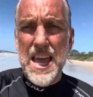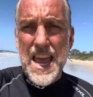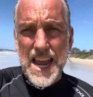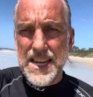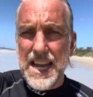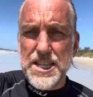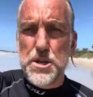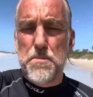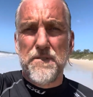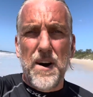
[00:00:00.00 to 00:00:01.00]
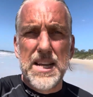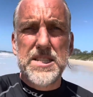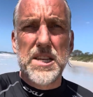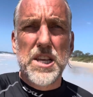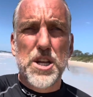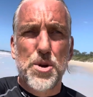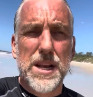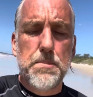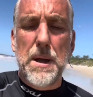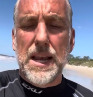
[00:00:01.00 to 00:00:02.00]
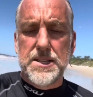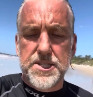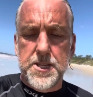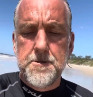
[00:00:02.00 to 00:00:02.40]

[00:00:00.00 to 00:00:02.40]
and nature provides it in the correct balance